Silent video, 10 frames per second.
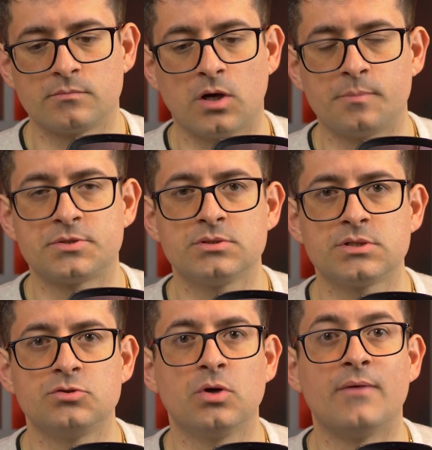
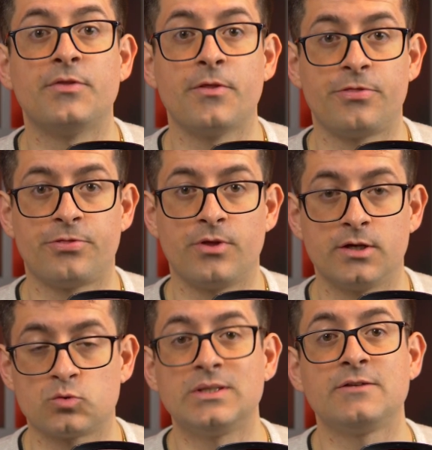options. You have
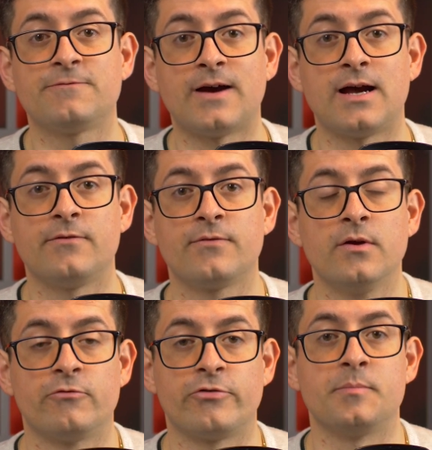the 25
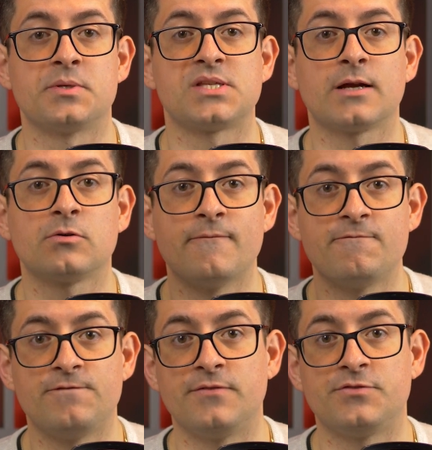frames per second
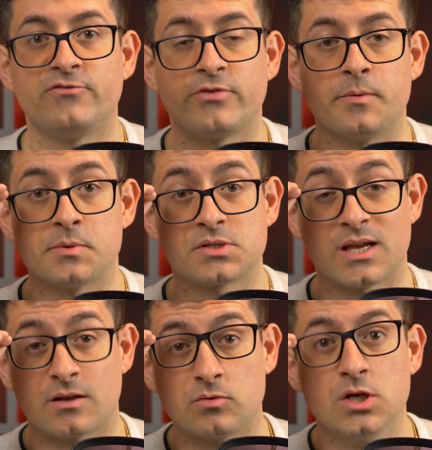and 50 frames per
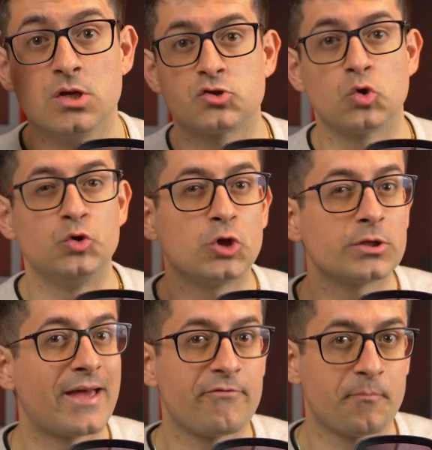second. So you
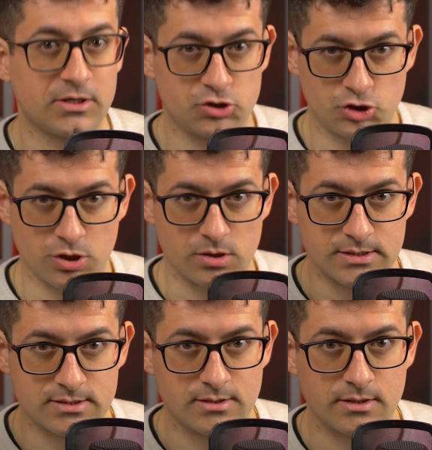don't have much
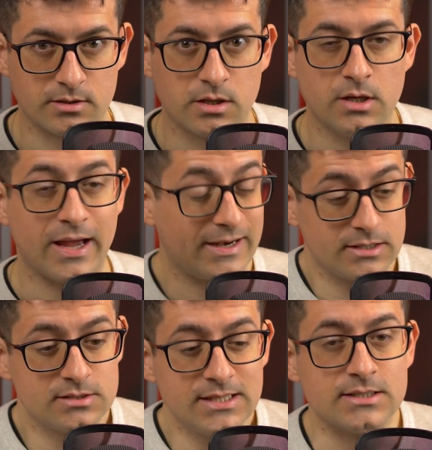choice there. And
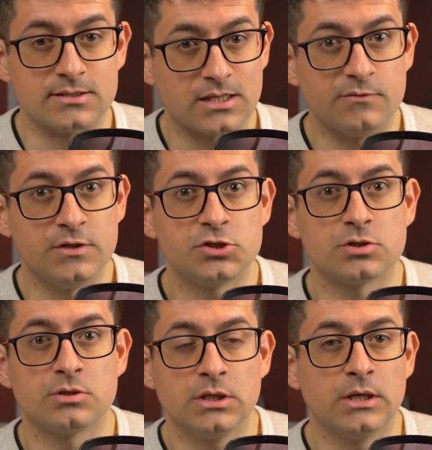indeed, the
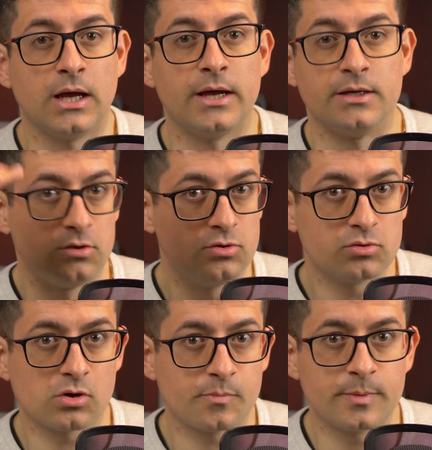television in
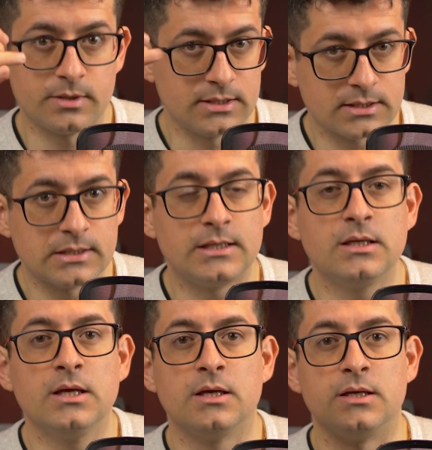Europe, in
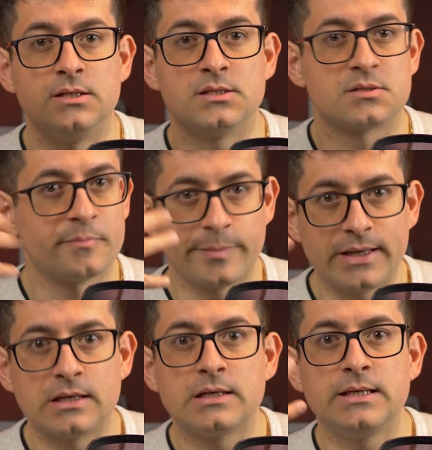Italy, is
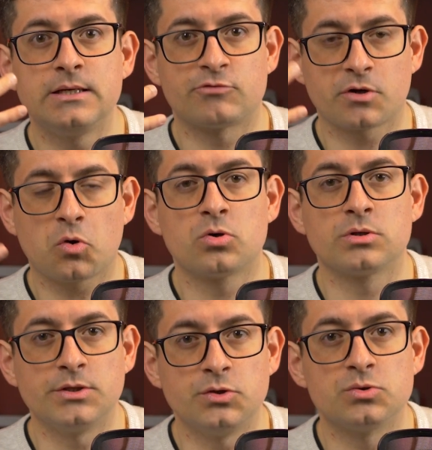mainly
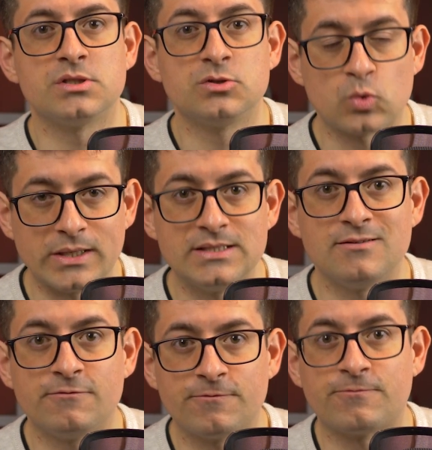recorded using
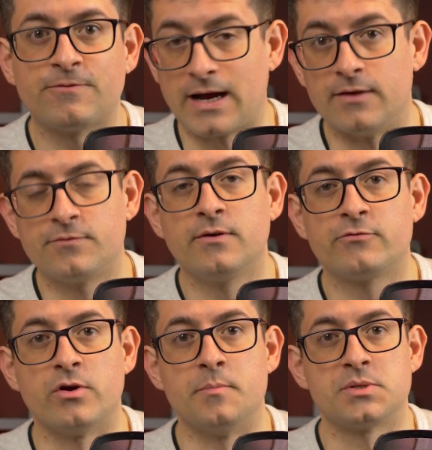25
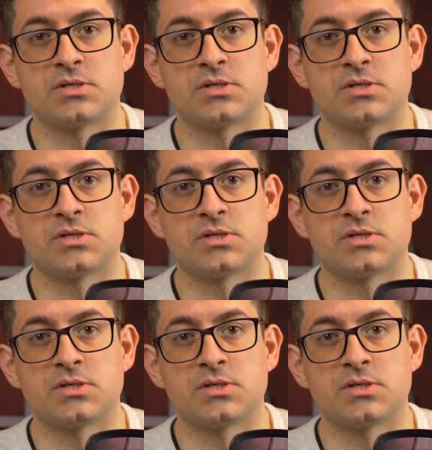frames per